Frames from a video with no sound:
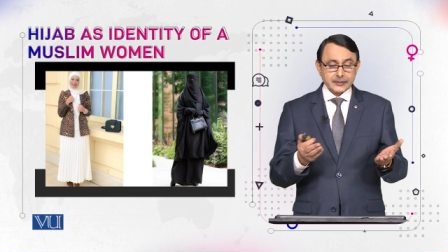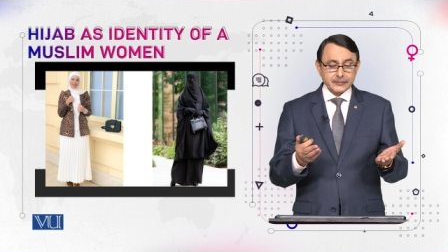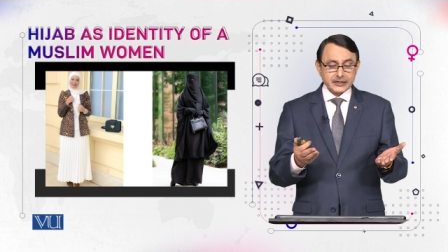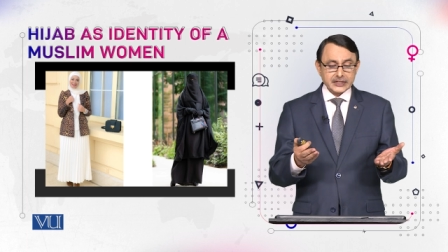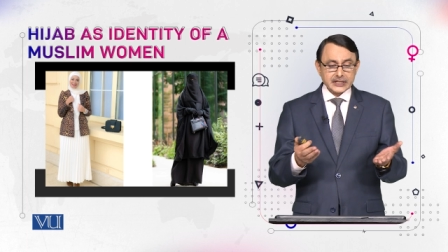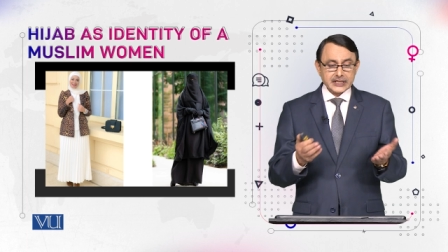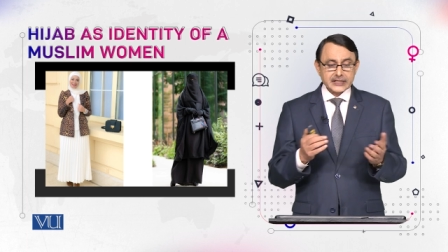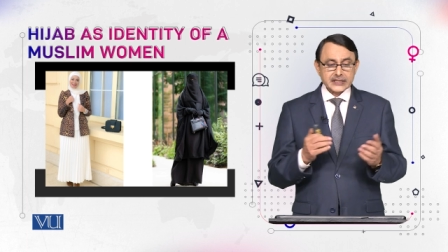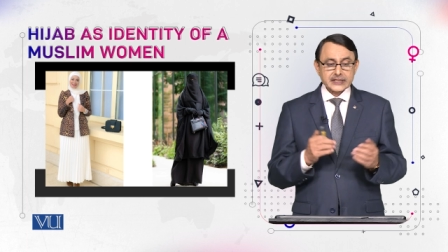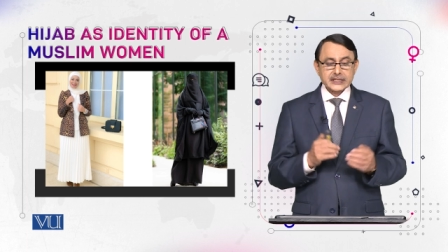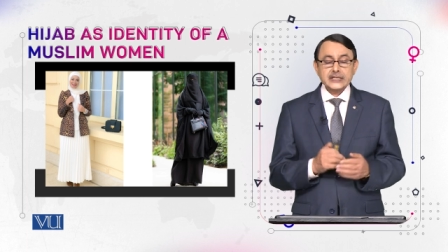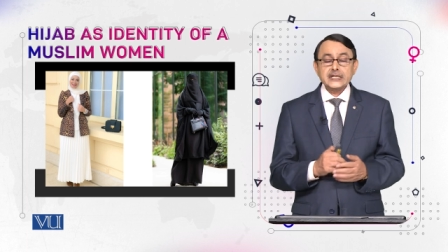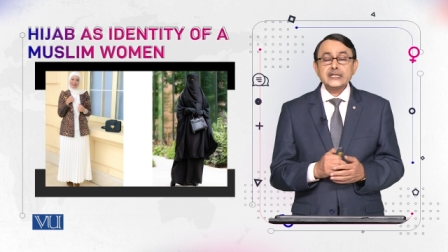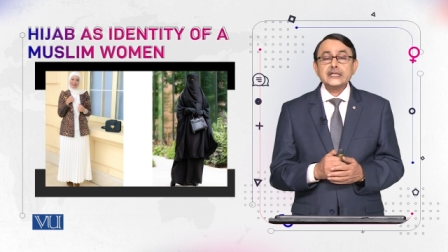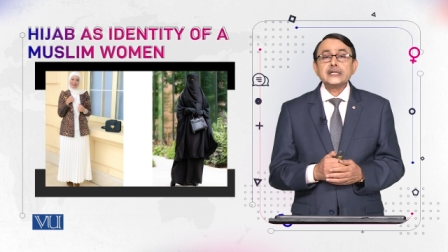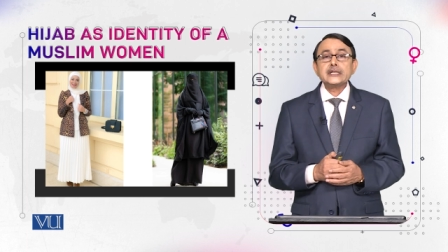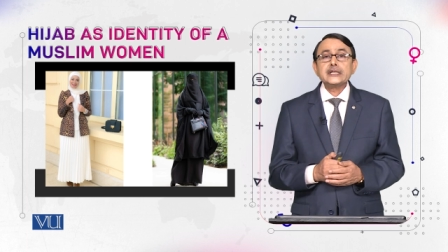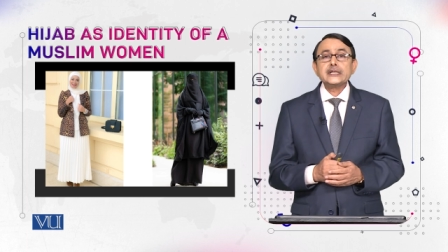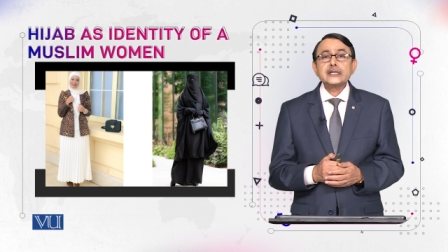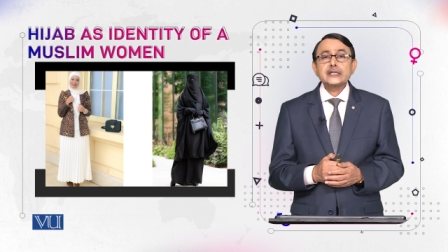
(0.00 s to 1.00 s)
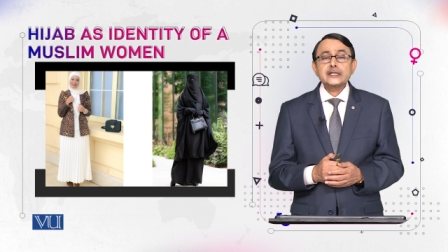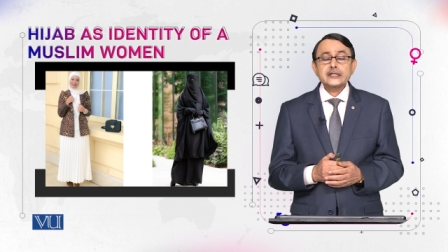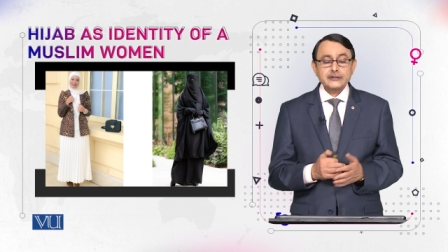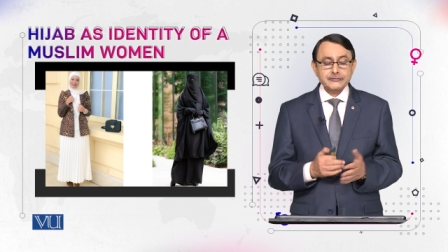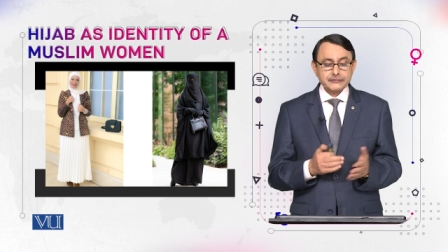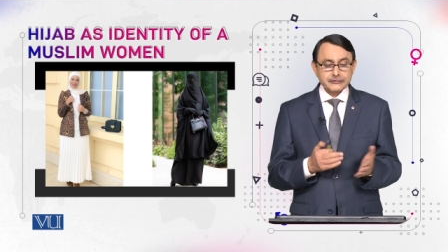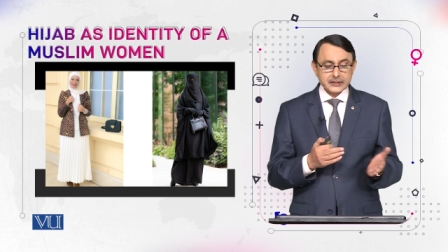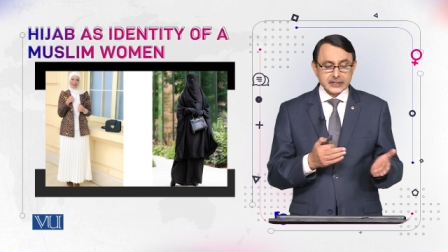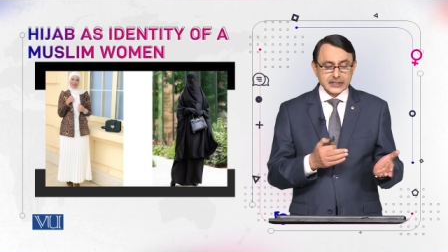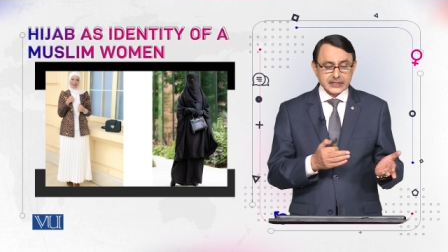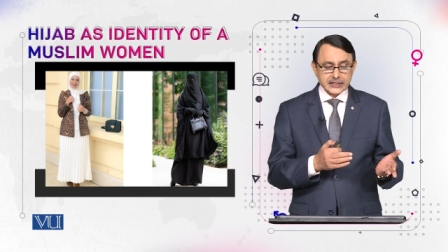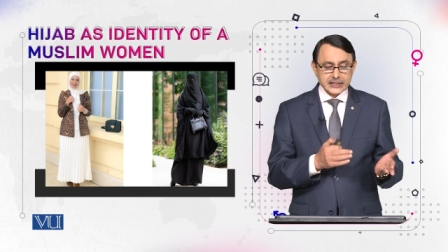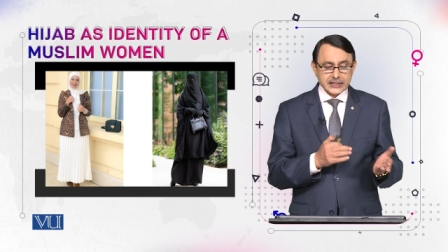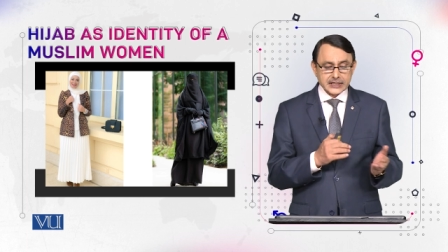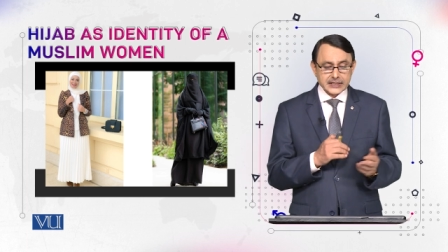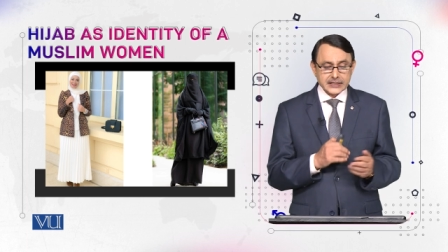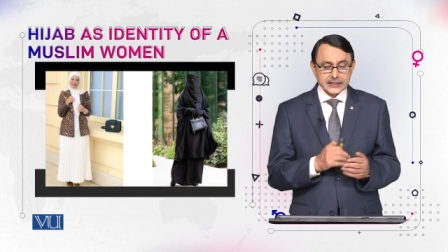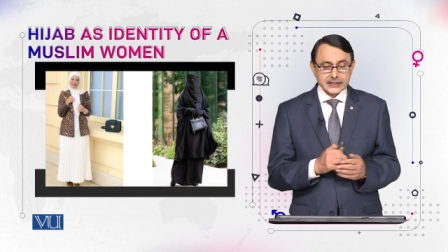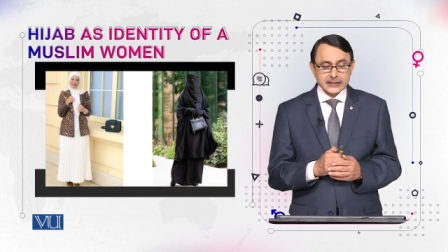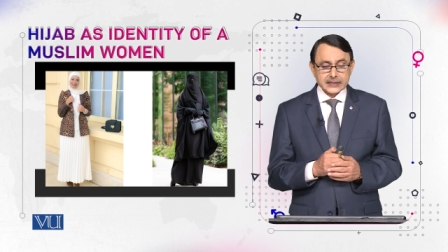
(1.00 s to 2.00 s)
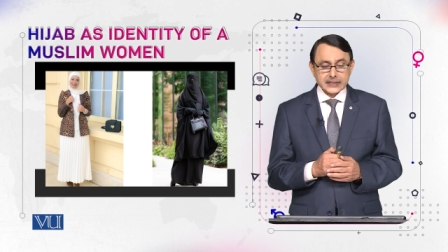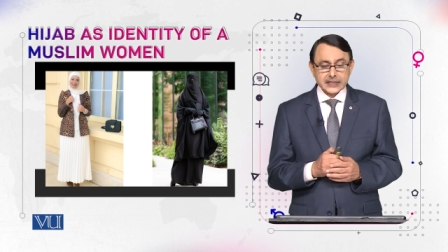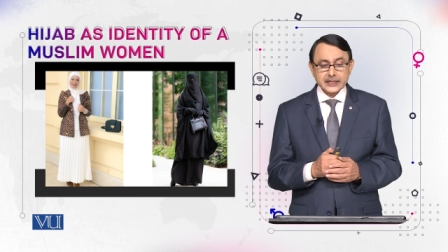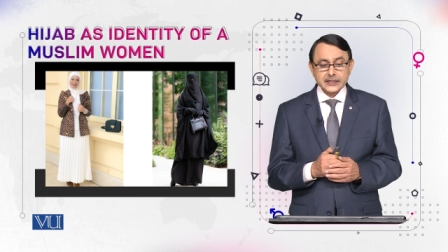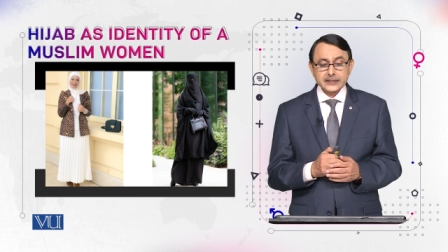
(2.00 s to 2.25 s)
being seen here the first is